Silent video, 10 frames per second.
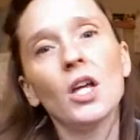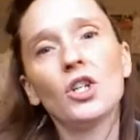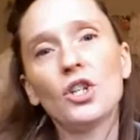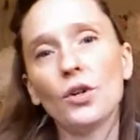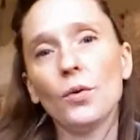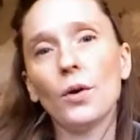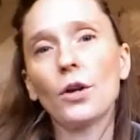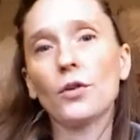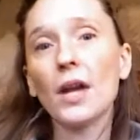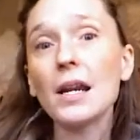to
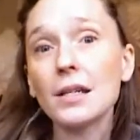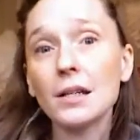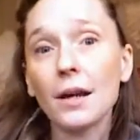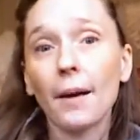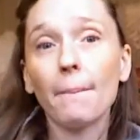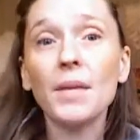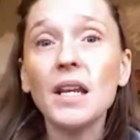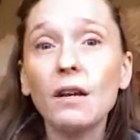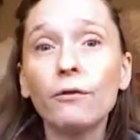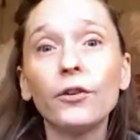create
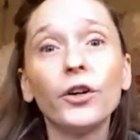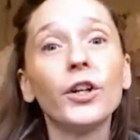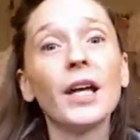meaningful